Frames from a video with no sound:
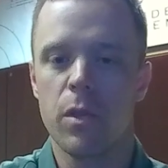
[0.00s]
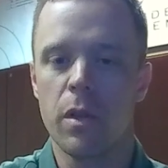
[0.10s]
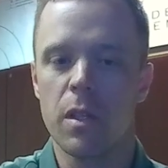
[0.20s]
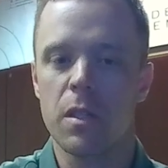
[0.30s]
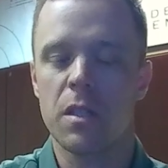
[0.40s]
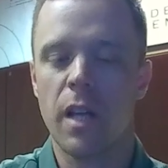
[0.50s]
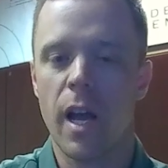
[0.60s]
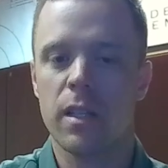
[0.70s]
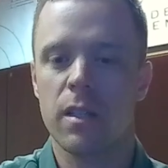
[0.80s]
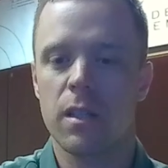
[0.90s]
doing this
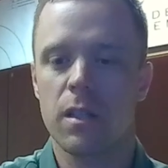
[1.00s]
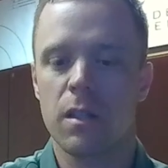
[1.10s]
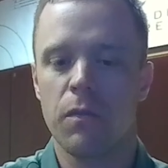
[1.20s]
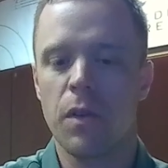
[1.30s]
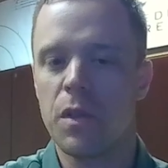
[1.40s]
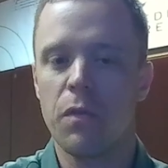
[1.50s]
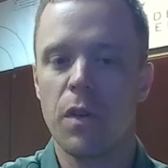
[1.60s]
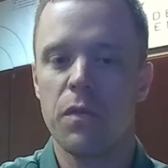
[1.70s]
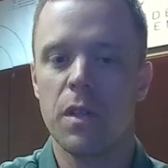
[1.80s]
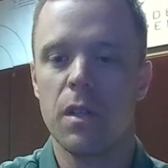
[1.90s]
stacked
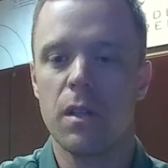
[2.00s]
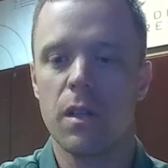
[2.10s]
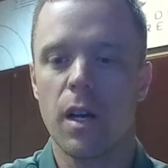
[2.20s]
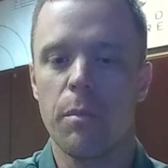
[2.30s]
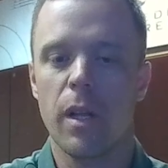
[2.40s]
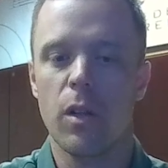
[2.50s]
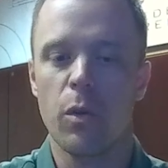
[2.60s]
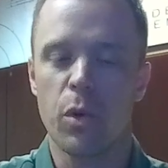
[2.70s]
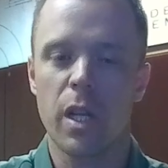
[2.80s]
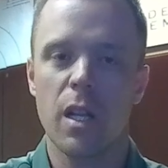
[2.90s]
50-50
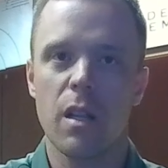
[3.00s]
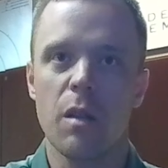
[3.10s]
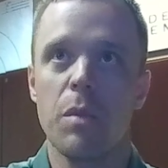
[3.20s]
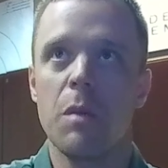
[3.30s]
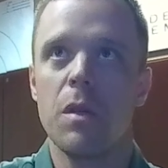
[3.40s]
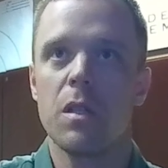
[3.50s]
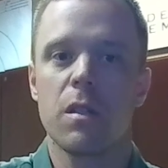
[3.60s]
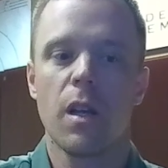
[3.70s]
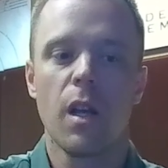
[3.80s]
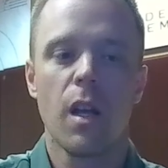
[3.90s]
payload, we're getting the
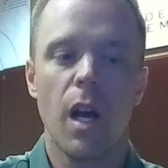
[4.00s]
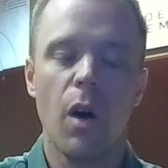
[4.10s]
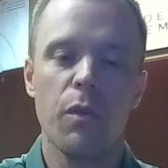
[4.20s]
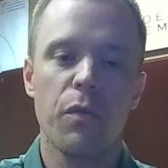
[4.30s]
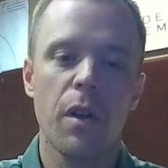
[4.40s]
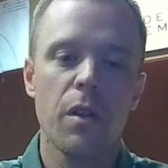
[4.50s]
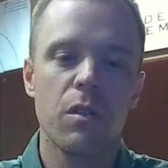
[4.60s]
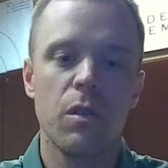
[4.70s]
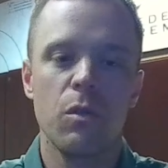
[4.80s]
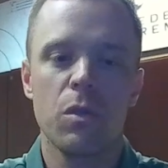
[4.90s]
BBs out in front of the
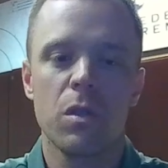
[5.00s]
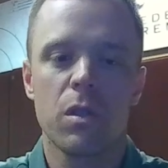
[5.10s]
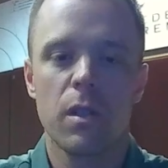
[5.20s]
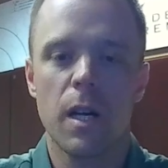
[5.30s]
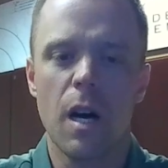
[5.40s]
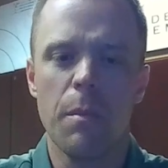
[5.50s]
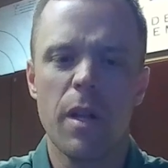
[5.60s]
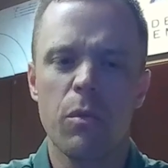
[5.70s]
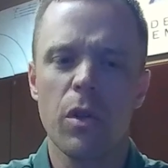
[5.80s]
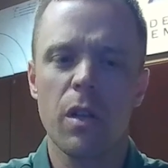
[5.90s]
2s.
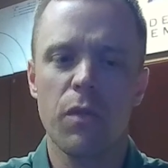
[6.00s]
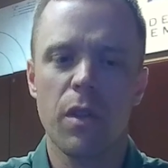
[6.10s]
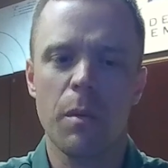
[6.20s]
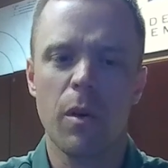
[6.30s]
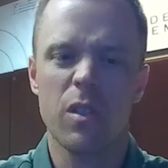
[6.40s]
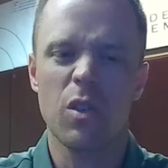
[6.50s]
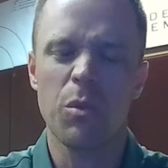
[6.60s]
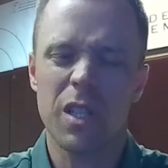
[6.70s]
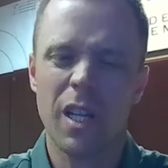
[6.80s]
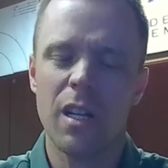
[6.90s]
And really, if you think about it, it's
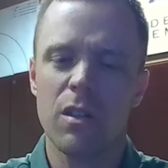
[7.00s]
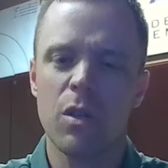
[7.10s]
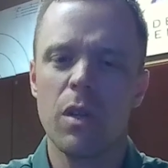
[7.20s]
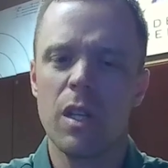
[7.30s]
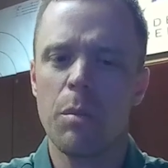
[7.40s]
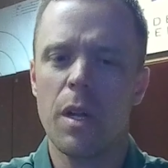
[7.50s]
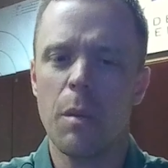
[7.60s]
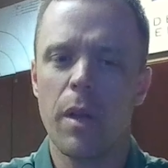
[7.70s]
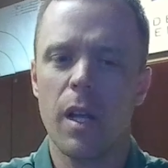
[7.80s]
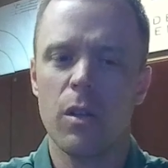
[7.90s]
almost kind of 2
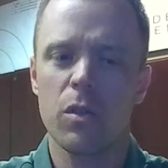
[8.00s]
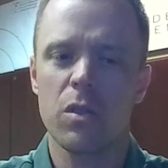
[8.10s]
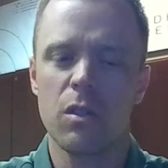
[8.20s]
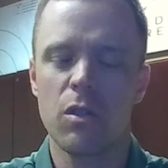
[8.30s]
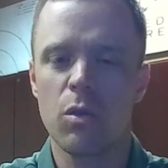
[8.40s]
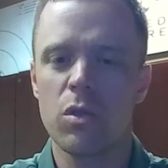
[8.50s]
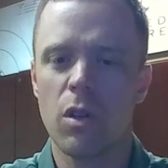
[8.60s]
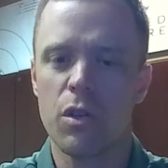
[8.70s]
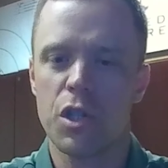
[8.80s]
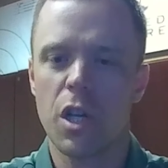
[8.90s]
independent payloads. The 2s
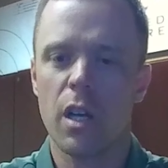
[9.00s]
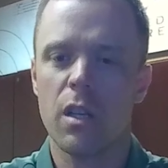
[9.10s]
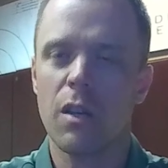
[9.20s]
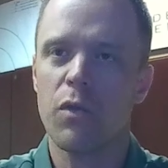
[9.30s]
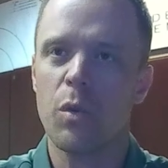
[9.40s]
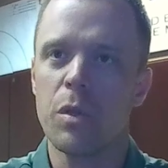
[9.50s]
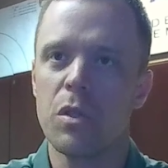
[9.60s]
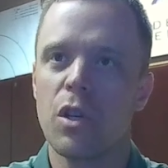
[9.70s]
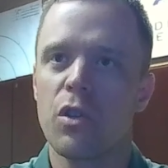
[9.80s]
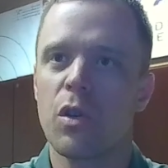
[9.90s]
aren't jockeying for
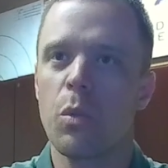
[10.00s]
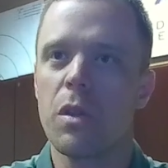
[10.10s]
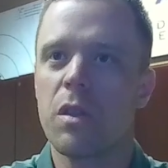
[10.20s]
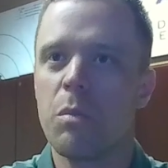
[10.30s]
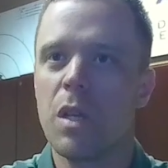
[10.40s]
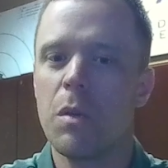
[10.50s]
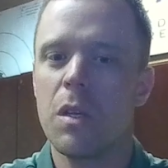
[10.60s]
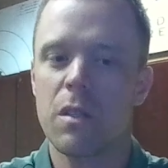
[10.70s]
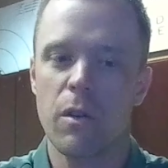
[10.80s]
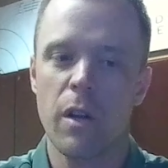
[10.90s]
position with the
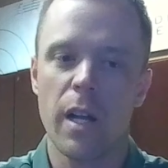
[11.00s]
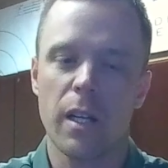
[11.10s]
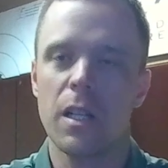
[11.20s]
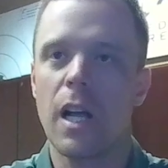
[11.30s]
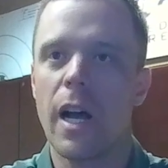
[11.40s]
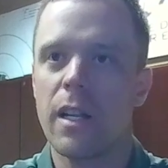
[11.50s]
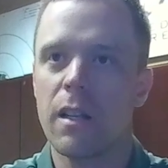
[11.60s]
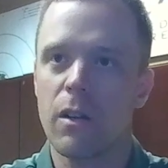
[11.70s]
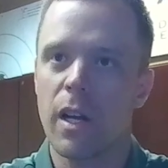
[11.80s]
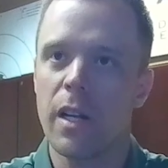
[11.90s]
BBs. They're not
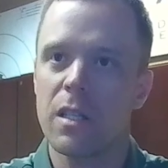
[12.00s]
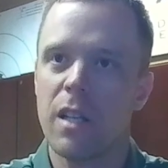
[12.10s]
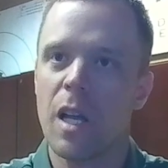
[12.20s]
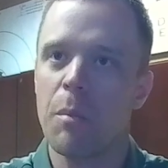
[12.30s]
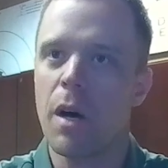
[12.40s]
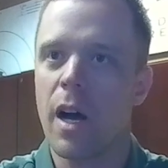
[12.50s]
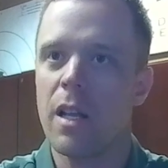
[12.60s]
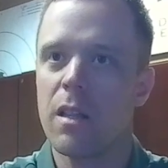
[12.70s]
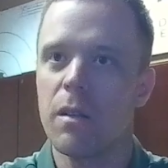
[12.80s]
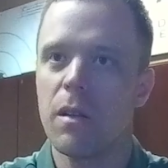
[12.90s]
colliding. They're kind of staying
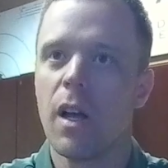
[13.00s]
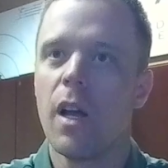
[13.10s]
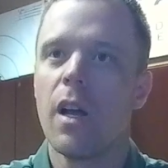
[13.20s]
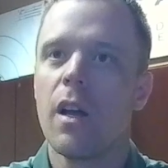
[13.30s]
behind the